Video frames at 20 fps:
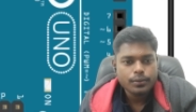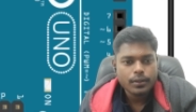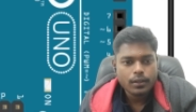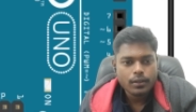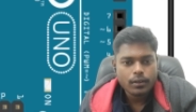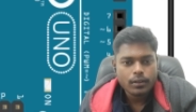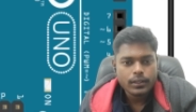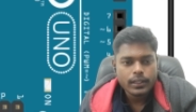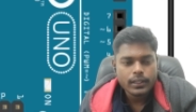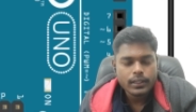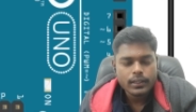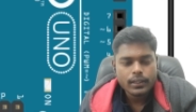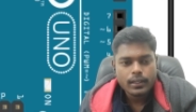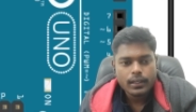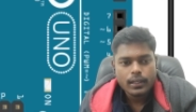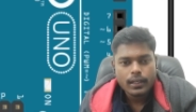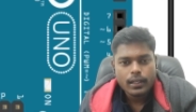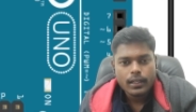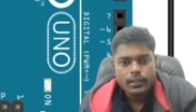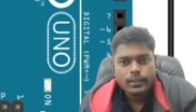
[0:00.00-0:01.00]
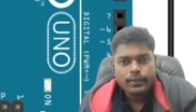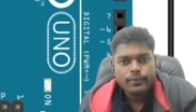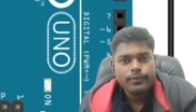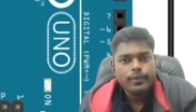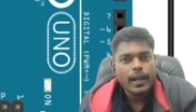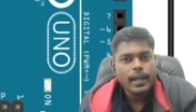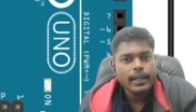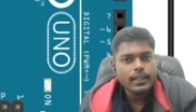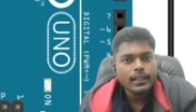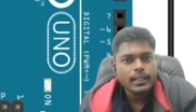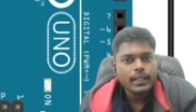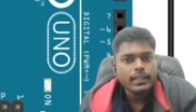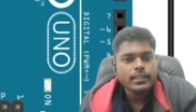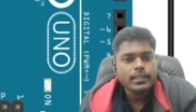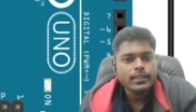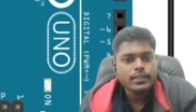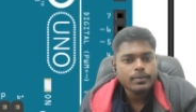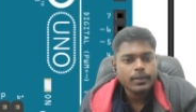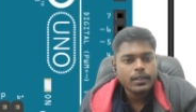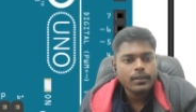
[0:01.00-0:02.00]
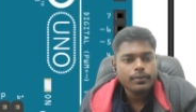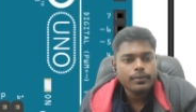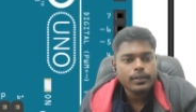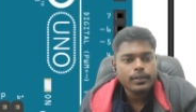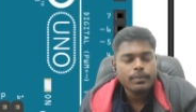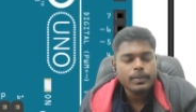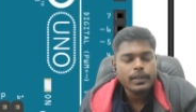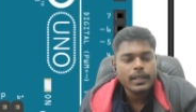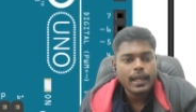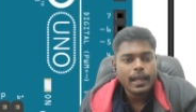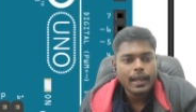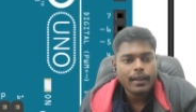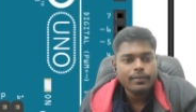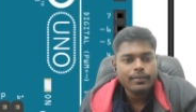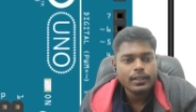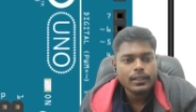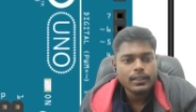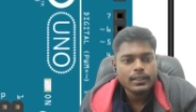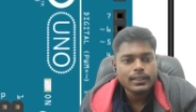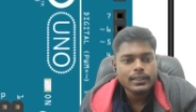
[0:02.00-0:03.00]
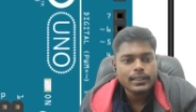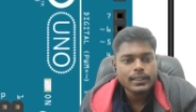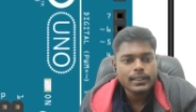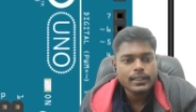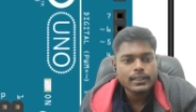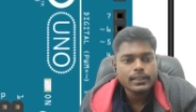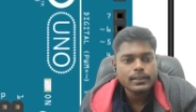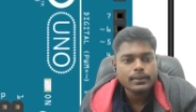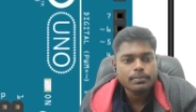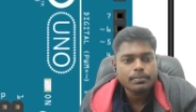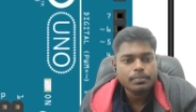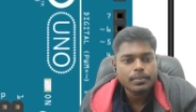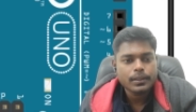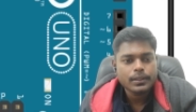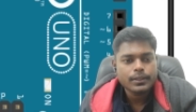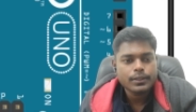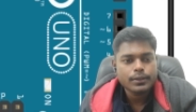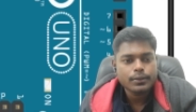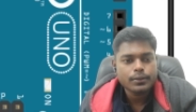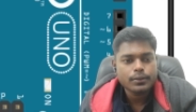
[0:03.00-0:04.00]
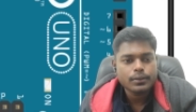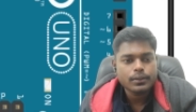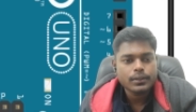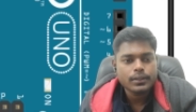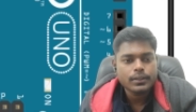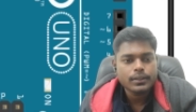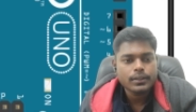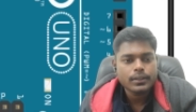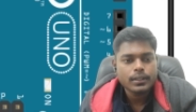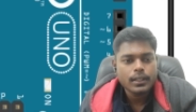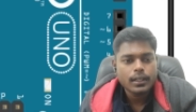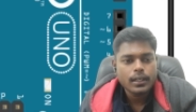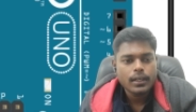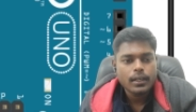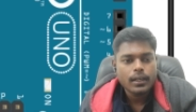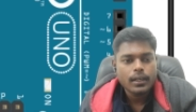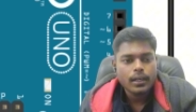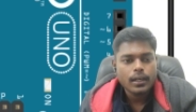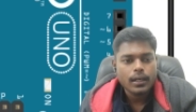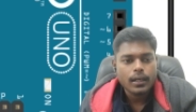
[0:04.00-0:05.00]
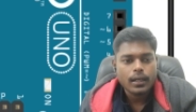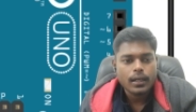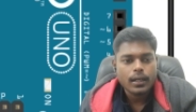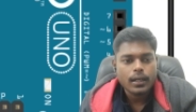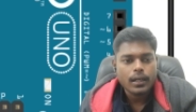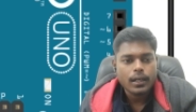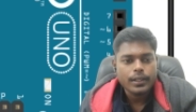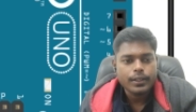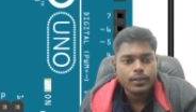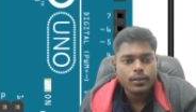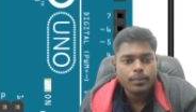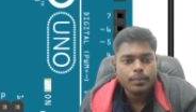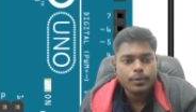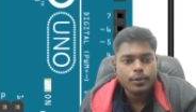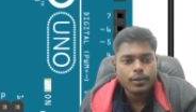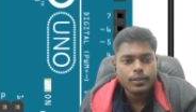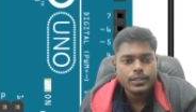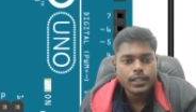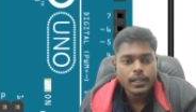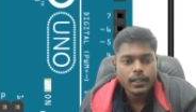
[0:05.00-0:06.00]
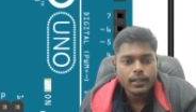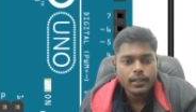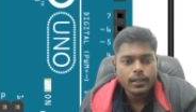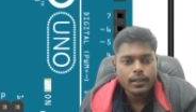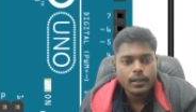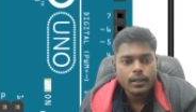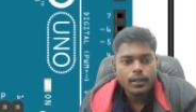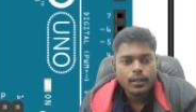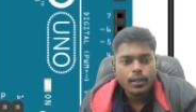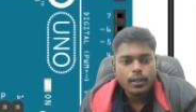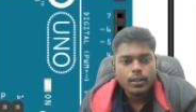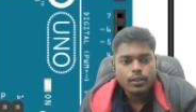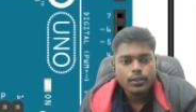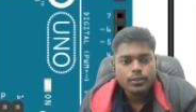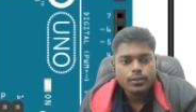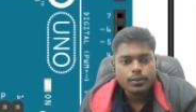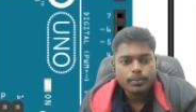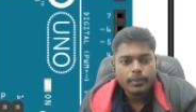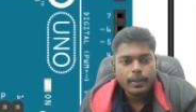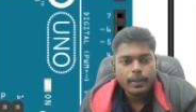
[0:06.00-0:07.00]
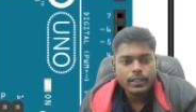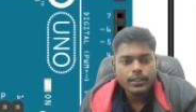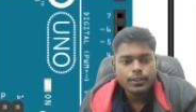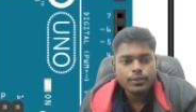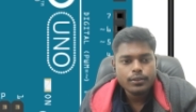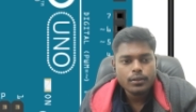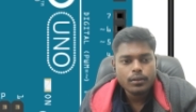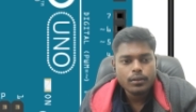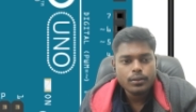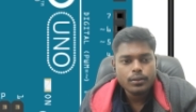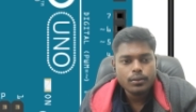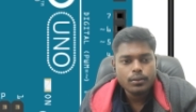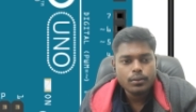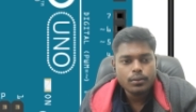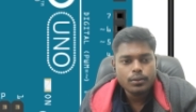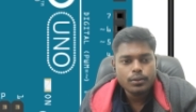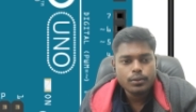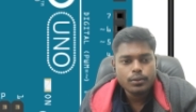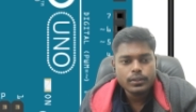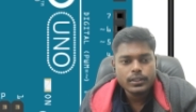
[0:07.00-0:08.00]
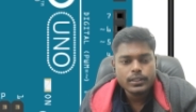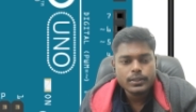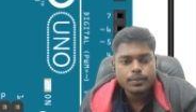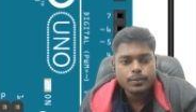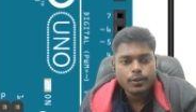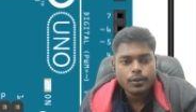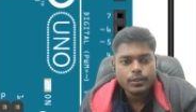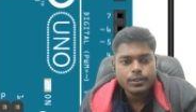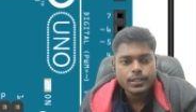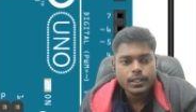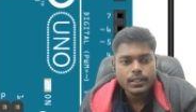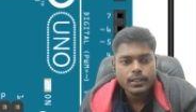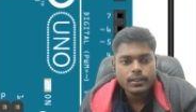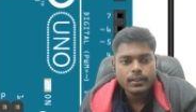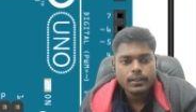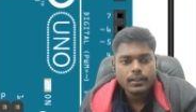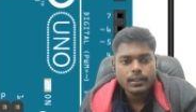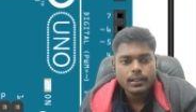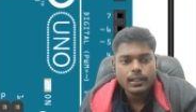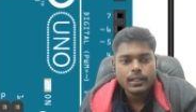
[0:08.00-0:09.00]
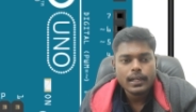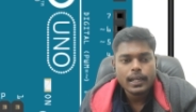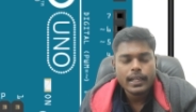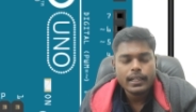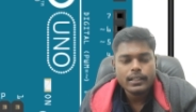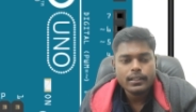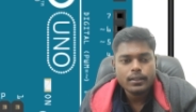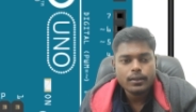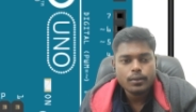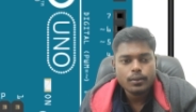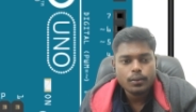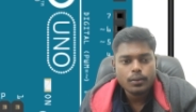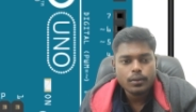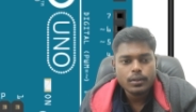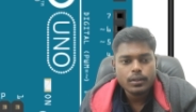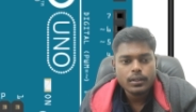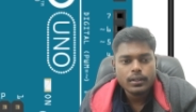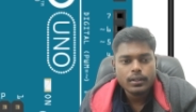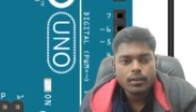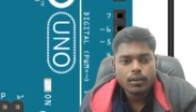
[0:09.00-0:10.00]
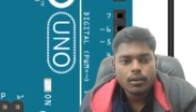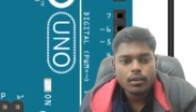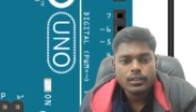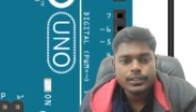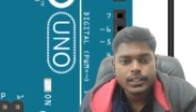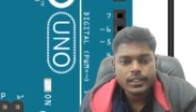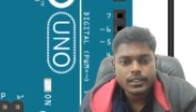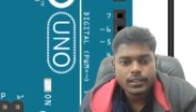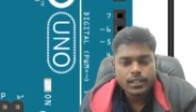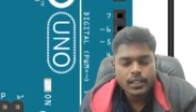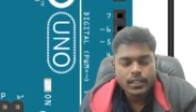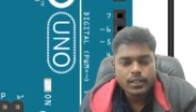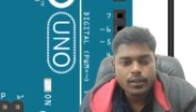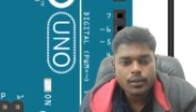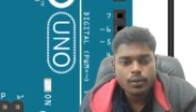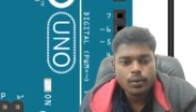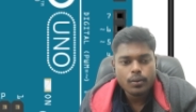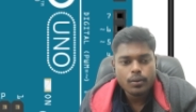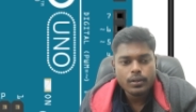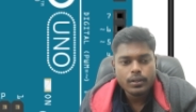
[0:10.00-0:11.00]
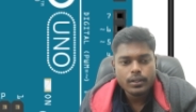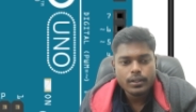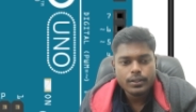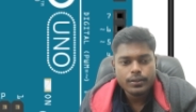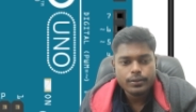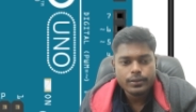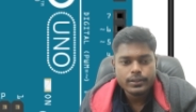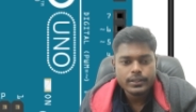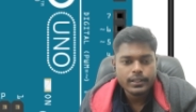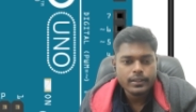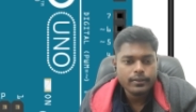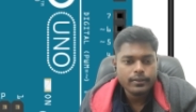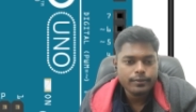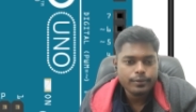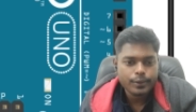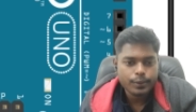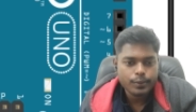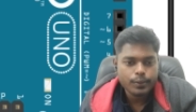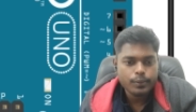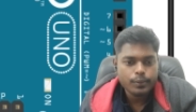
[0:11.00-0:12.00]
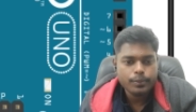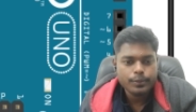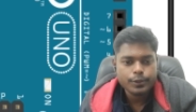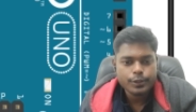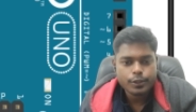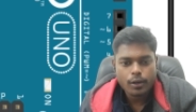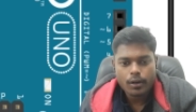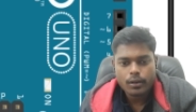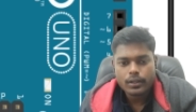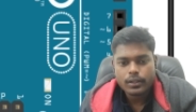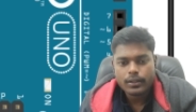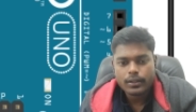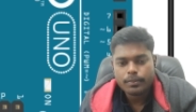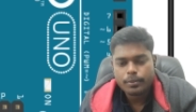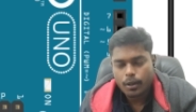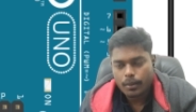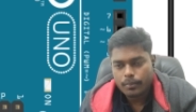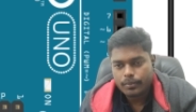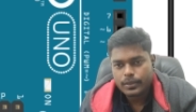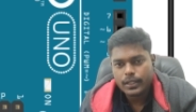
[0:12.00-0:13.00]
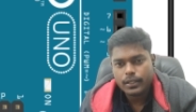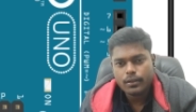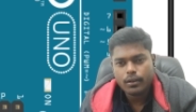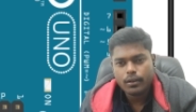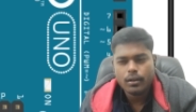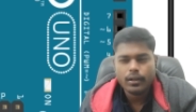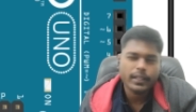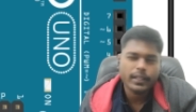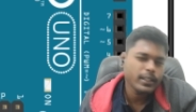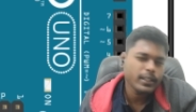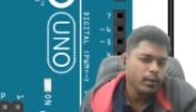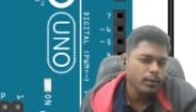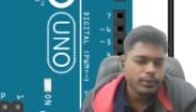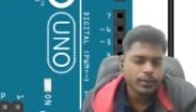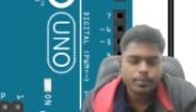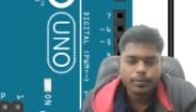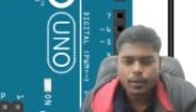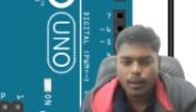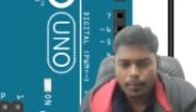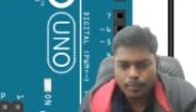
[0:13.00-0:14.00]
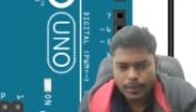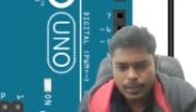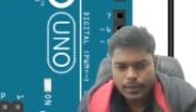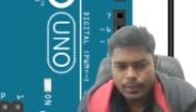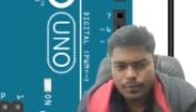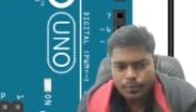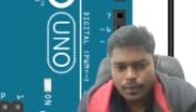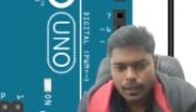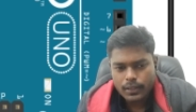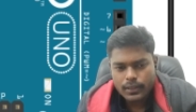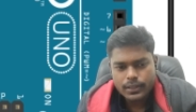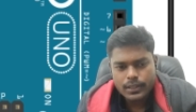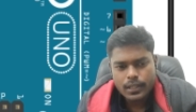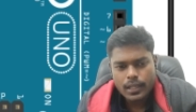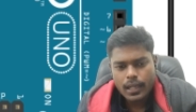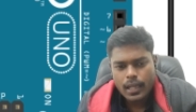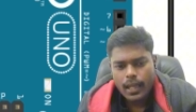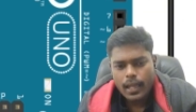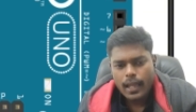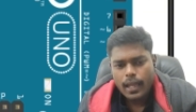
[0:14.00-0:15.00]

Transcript: to work on it. Final assessment will be having this particular project. So make sure you do this project, write the code or generate the code using few short prompting or any of the prompting you want,